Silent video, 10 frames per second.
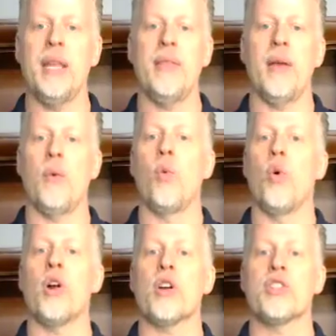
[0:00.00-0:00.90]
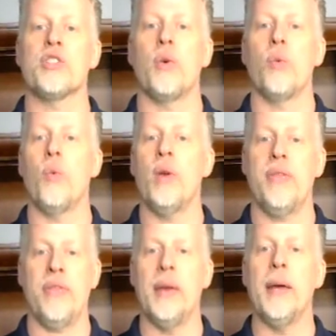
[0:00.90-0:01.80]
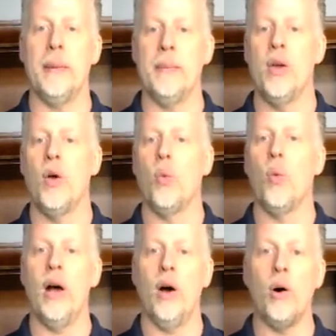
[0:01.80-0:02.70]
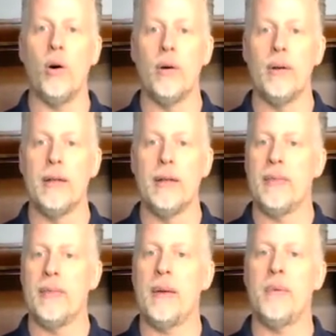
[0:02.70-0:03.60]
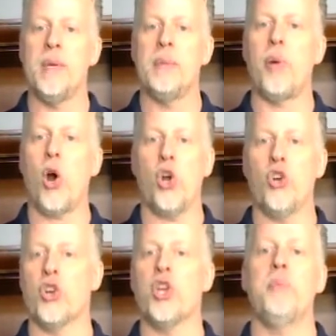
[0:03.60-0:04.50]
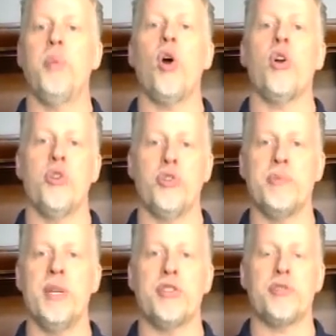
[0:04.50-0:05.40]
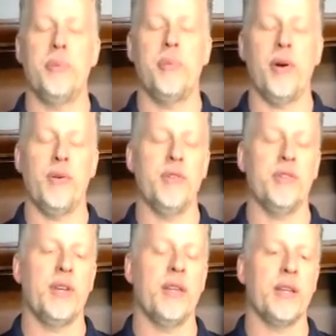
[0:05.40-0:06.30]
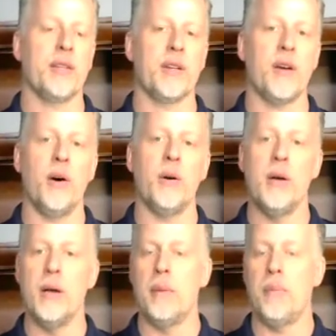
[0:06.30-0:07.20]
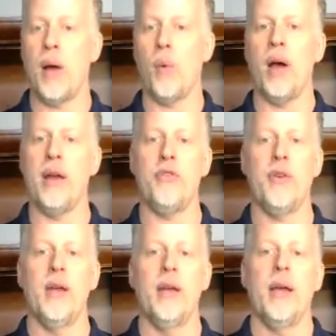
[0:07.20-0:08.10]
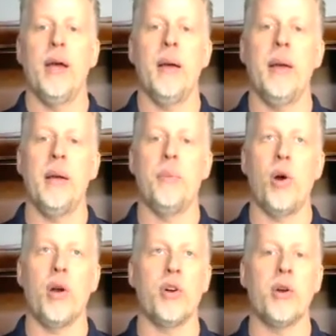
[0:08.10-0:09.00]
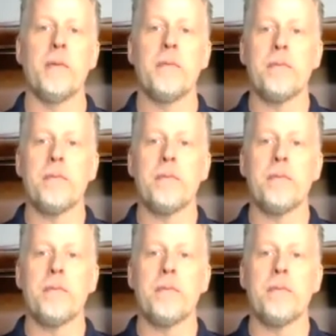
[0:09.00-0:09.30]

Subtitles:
that works with him well. They would be partner, good partners, ministry partners, I like to call my wife and partner.